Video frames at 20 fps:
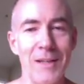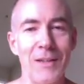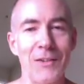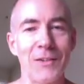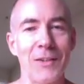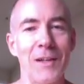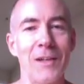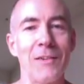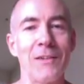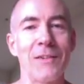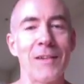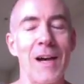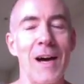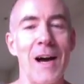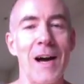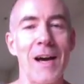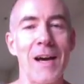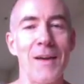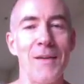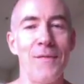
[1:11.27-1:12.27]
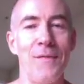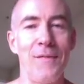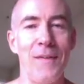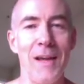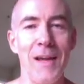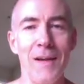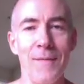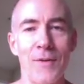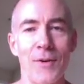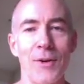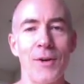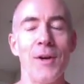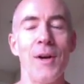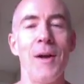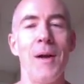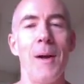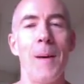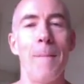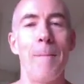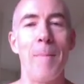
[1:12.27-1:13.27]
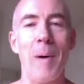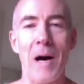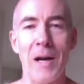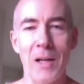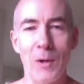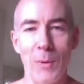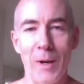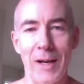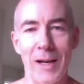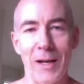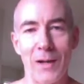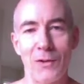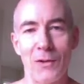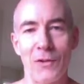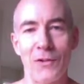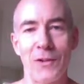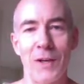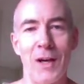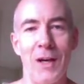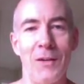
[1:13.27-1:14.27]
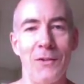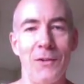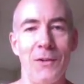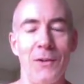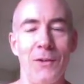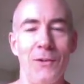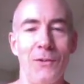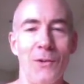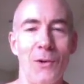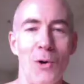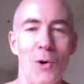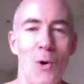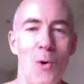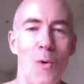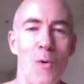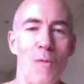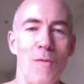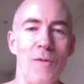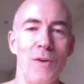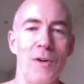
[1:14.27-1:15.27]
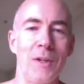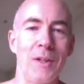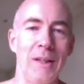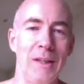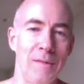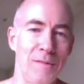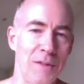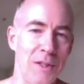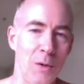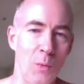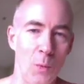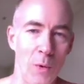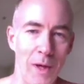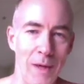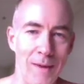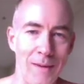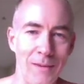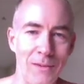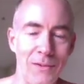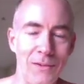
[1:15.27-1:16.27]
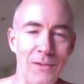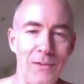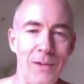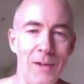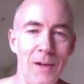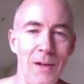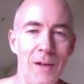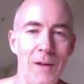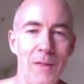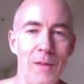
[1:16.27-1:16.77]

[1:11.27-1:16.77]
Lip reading: since I favor body weight exercises over lifting weights.